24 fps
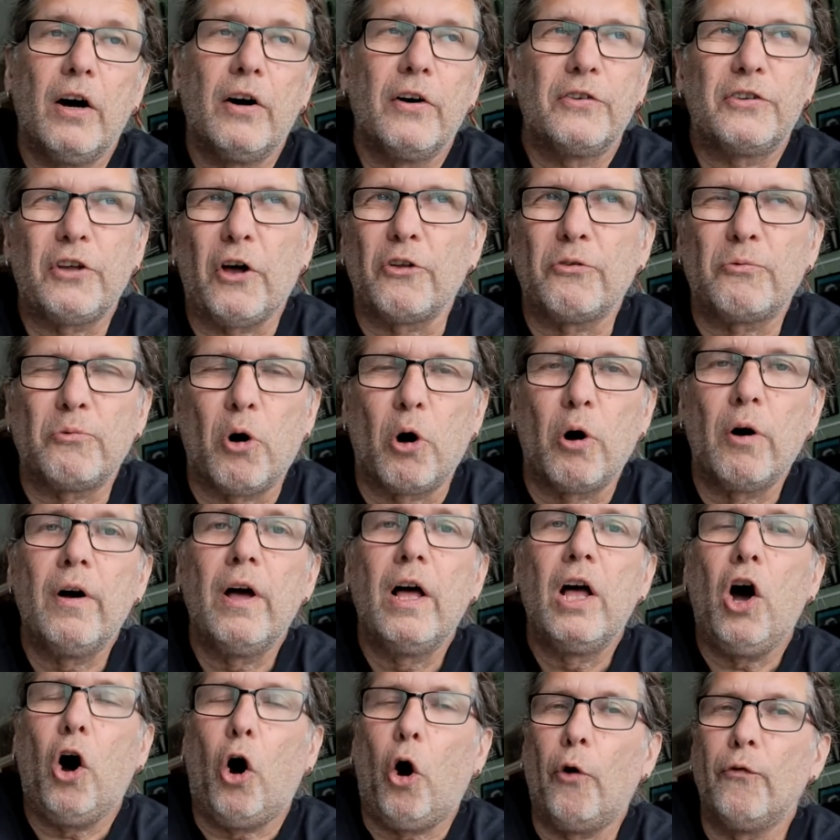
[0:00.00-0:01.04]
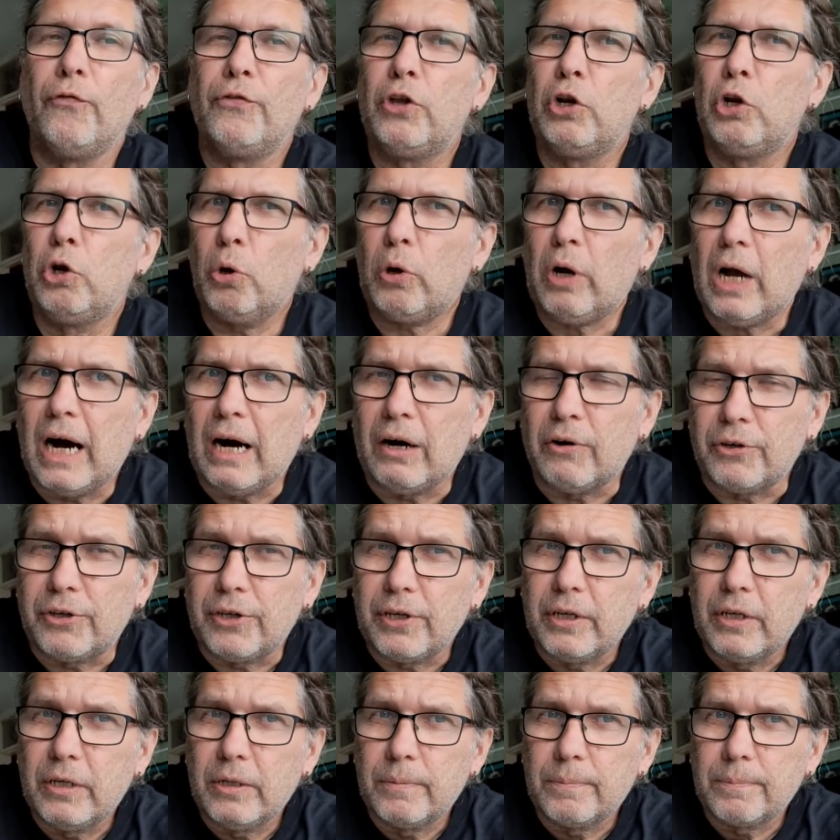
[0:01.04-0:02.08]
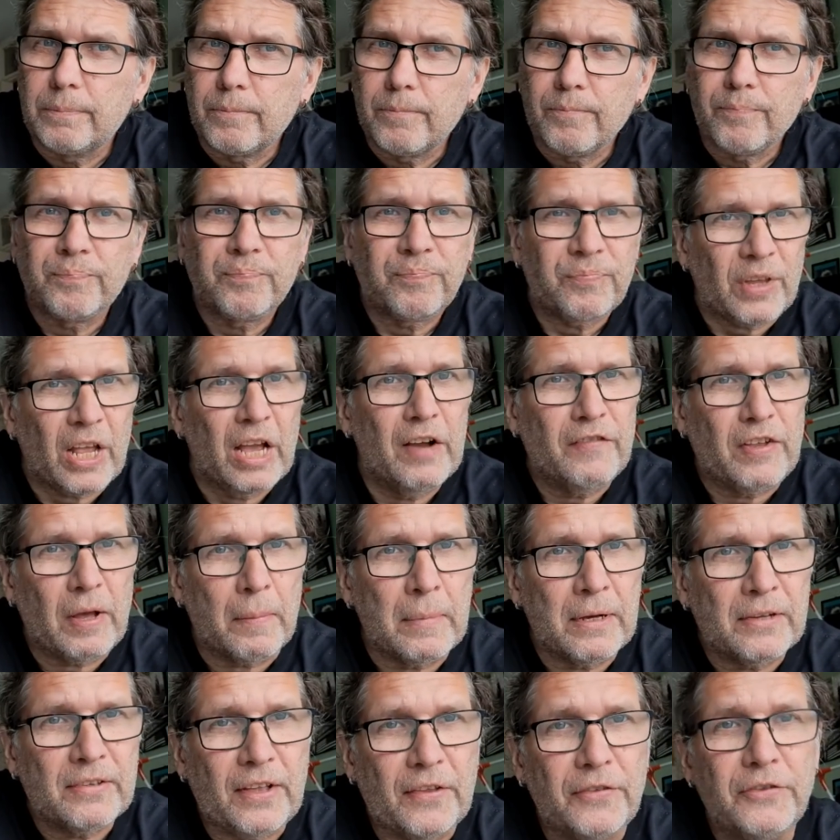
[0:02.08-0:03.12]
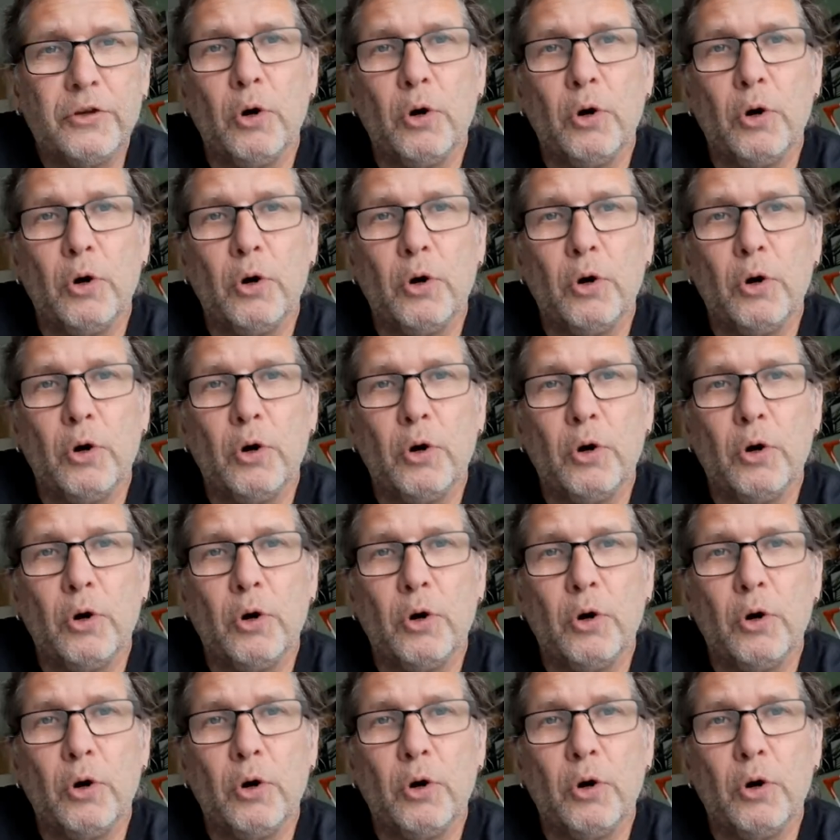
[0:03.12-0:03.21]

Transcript: sounds wrong, on the lookout, if that makes sense.